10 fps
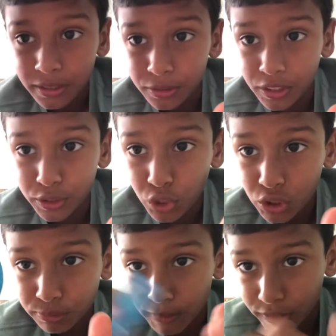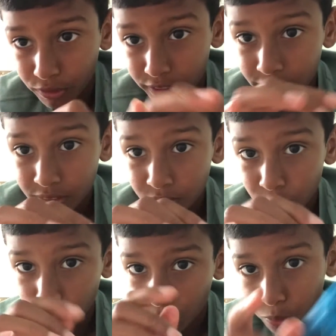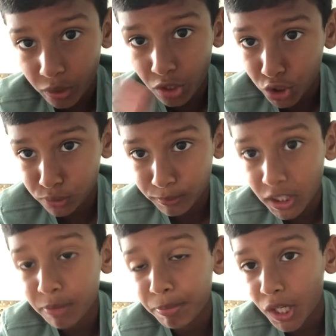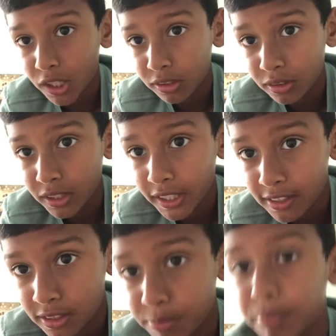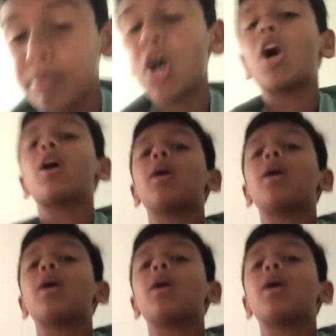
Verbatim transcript: you need Cosmic Kraken or Cosmic Apocalypse, uh,